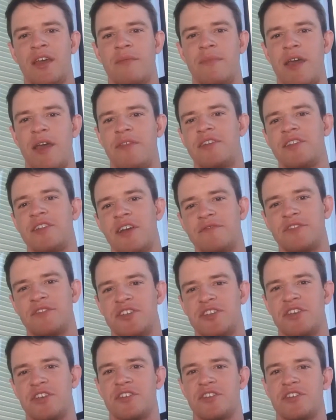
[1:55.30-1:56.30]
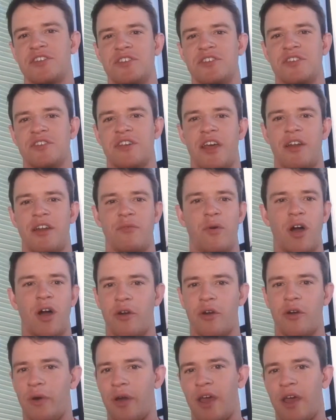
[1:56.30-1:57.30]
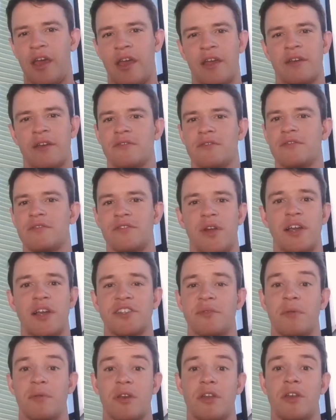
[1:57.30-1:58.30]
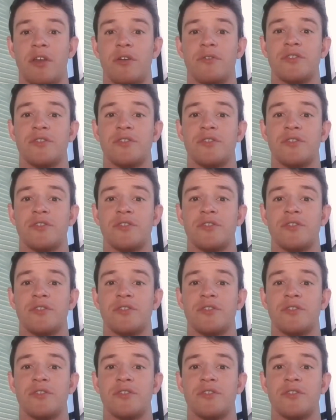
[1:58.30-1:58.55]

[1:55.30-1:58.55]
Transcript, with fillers: made the tough decision to kind of walk away and try something new.